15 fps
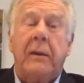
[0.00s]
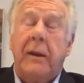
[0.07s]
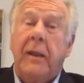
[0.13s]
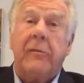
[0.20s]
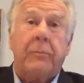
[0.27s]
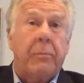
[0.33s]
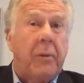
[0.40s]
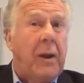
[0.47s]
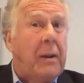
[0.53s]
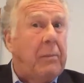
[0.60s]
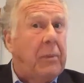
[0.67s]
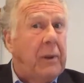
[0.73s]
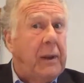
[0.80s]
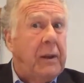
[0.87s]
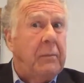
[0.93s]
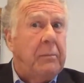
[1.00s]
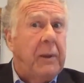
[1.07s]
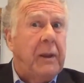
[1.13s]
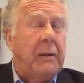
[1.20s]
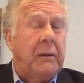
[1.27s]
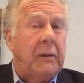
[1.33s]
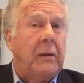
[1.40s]
and that's probably
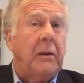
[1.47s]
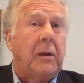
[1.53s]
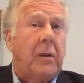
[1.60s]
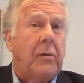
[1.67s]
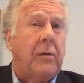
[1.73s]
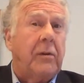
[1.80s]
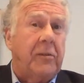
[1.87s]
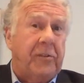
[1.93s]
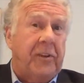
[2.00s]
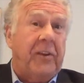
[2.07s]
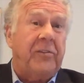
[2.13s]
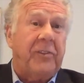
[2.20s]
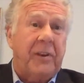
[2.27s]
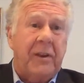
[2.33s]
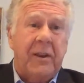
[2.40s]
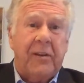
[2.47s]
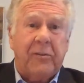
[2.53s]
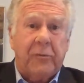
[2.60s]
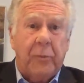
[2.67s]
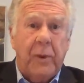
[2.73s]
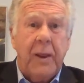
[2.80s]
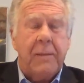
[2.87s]
be a little longer session
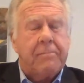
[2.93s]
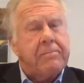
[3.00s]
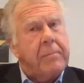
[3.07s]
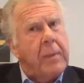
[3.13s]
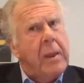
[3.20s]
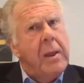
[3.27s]
next week.